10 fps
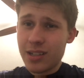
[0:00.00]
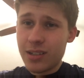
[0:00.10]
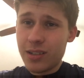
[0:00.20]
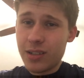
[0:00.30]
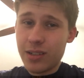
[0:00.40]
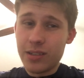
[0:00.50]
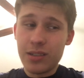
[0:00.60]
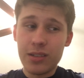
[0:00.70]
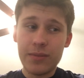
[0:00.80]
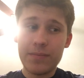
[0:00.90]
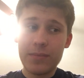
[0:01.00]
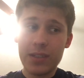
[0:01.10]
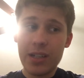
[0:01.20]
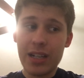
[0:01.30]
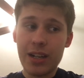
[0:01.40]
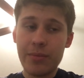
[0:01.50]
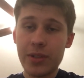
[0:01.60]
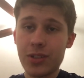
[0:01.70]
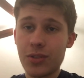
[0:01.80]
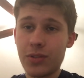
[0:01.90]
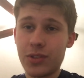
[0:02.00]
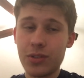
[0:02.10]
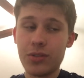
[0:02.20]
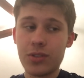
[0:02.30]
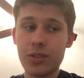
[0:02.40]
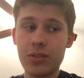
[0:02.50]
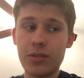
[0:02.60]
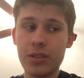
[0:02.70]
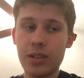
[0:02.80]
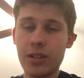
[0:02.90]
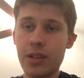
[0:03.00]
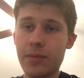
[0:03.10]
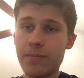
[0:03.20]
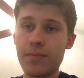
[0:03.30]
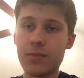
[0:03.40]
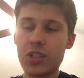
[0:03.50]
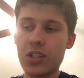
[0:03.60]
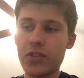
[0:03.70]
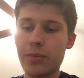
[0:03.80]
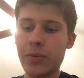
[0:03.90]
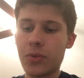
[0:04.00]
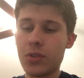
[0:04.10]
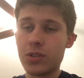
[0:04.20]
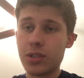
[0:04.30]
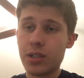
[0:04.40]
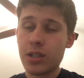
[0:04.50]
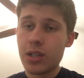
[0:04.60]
Yeah, I got me a soda too, so yeah, that satisfied my thirst.